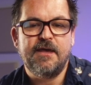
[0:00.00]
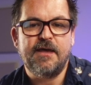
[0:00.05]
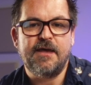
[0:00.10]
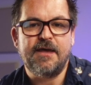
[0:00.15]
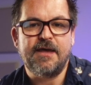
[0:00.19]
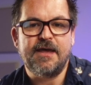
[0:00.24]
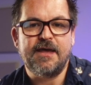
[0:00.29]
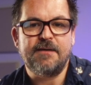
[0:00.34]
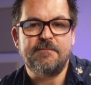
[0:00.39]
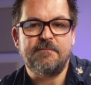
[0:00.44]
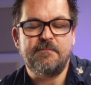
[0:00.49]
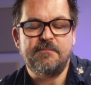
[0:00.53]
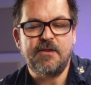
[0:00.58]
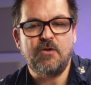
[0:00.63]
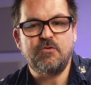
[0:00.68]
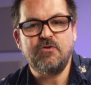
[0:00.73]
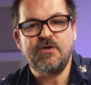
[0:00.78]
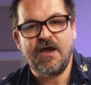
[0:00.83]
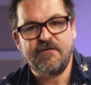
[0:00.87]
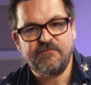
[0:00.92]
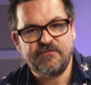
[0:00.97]
Now
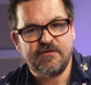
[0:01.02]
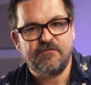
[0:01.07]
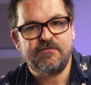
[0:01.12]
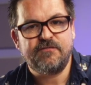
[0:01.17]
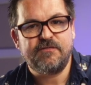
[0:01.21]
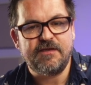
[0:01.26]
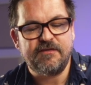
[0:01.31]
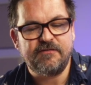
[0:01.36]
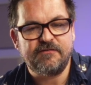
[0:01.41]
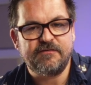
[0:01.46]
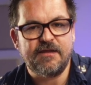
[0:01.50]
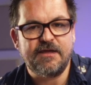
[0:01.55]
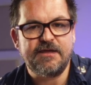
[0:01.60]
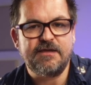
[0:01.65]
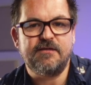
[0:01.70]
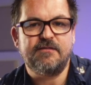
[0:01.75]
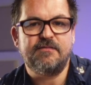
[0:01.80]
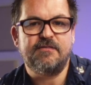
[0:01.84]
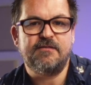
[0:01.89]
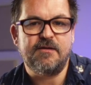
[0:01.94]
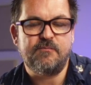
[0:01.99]
you have to have things
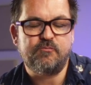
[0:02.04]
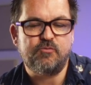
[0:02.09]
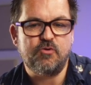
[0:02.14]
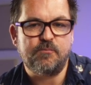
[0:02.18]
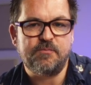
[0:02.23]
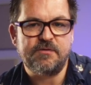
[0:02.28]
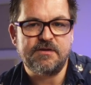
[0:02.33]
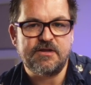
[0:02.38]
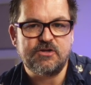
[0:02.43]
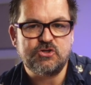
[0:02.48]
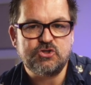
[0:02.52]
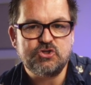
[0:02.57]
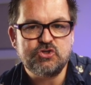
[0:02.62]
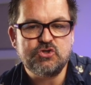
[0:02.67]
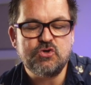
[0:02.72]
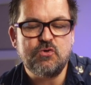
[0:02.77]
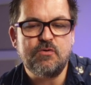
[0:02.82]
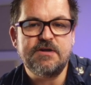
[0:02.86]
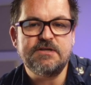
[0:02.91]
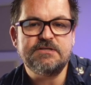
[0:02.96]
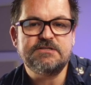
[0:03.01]
like the appropriate
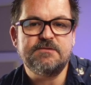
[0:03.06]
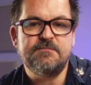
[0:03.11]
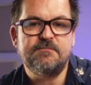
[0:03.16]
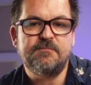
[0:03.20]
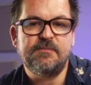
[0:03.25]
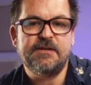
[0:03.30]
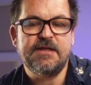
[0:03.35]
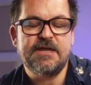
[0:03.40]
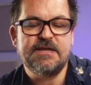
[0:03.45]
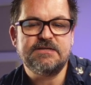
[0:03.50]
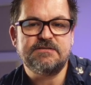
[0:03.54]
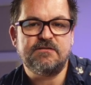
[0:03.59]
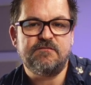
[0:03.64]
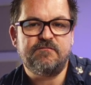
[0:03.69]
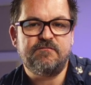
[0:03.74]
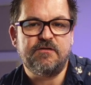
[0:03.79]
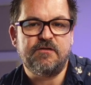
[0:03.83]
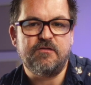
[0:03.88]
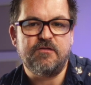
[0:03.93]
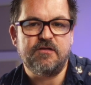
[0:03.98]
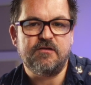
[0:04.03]
insurance in place and
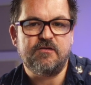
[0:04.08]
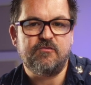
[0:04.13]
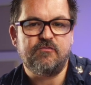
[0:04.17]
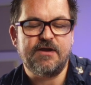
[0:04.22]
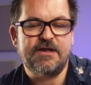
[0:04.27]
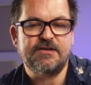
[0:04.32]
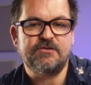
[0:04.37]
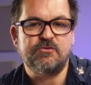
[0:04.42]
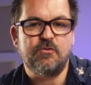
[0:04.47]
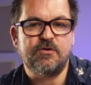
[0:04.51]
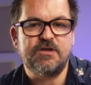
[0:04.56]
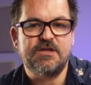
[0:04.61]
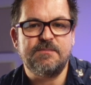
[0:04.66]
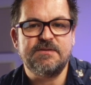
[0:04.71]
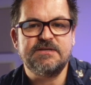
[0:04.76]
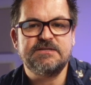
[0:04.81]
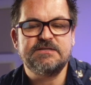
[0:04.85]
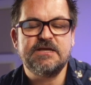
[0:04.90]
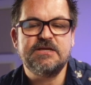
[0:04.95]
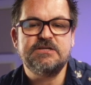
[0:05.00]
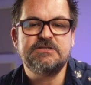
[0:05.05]
fill out the correct
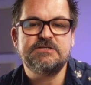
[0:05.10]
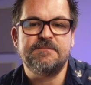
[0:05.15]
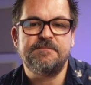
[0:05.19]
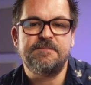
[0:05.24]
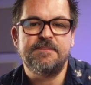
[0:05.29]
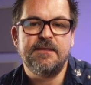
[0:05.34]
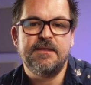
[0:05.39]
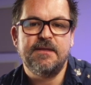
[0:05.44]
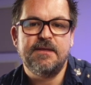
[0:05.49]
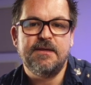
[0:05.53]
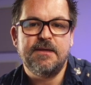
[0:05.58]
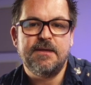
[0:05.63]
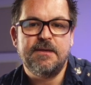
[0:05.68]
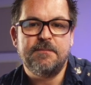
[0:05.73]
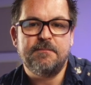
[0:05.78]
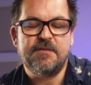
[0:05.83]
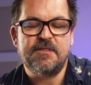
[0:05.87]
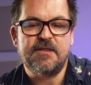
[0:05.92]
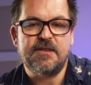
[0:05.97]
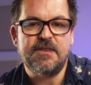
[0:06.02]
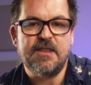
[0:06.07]
documentation.
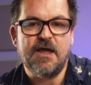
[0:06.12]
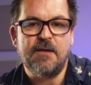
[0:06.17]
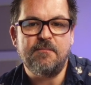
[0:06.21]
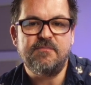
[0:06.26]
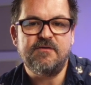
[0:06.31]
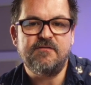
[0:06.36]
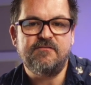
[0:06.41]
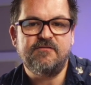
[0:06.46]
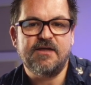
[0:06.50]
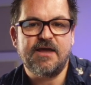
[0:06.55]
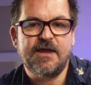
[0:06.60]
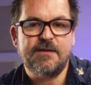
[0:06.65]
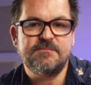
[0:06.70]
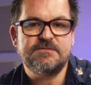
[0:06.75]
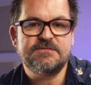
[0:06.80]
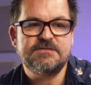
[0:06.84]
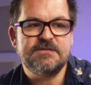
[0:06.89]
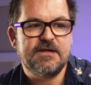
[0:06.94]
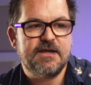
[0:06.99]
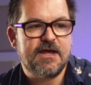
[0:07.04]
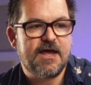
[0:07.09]
But the number of
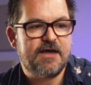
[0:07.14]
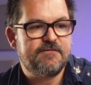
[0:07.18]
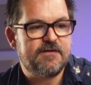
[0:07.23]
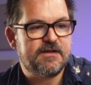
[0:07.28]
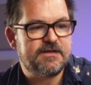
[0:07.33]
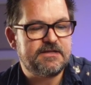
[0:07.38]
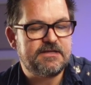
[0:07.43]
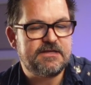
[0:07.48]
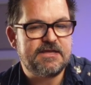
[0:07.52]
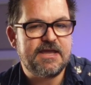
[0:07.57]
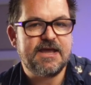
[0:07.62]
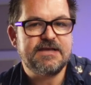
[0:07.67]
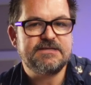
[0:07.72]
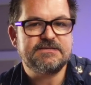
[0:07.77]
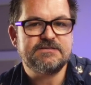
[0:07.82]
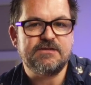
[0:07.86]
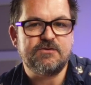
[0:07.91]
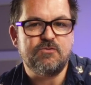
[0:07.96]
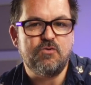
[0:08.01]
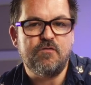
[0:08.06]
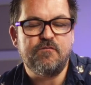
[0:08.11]
times I've had a
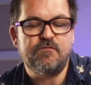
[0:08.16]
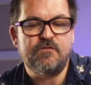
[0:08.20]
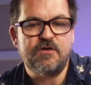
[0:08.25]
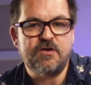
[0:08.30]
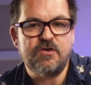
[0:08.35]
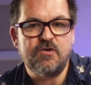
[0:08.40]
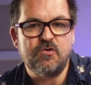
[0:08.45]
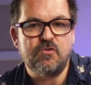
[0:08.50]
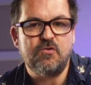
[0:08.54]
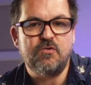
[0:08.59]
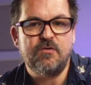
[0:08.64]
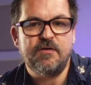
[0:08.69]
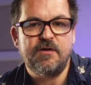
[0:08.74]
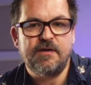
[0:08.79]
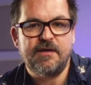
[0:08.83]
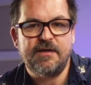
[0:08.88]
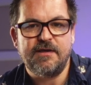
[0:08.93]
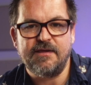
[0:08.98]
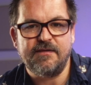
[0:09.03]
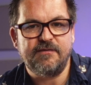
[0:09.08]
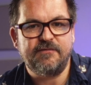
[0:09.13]
yes over a no
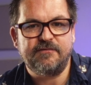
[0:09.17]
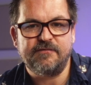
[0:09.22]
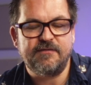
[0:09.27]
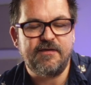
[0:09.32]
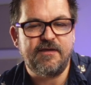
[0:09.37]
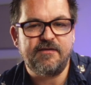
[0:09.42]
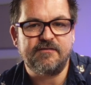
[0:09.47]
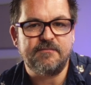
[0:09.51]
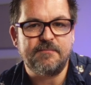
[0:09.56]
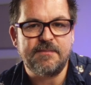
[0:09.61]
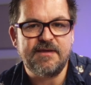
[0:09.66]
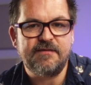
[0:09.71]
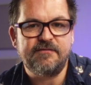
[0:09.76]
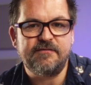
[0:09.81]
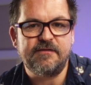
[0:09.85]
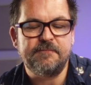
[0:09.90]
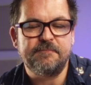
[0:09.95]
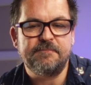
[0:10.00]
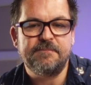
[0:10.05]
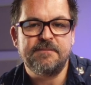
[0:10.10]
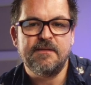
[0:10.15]
is
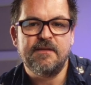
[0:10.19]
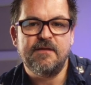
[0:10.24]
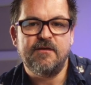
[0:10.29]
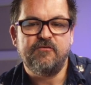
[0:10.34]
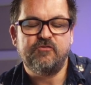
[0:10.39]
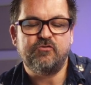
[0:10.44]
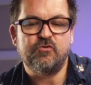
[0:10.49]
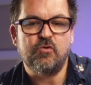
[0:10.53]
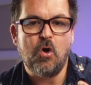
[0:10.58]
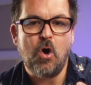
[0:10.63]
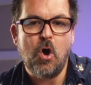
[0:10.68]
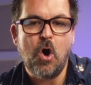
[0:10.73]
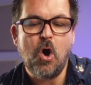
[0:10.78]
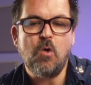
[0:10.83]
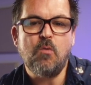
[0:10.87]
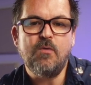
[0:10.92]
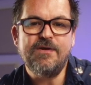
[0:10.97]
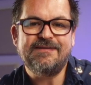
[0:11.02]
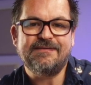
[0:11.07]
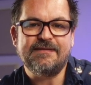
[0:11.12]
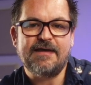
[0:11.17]
amazing. So
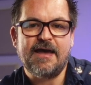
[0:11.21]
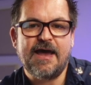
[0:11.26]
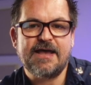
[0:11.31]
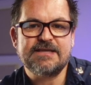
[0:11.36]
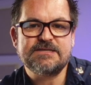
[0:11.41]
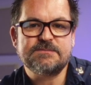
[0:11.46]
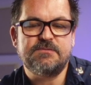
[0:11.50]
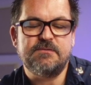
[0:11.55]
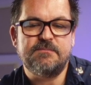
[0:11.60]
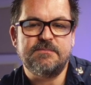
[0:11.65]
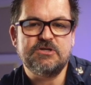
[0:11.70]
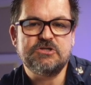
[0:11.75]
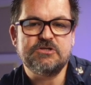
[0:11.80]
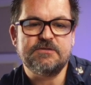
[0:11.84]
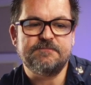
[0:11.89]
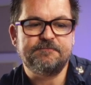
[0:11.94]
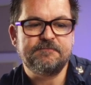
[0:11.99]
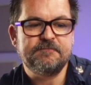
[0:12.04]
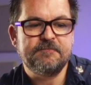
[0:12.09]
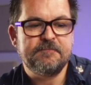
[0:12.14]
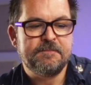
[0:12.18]
always ask
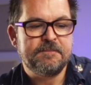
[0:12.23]
permission.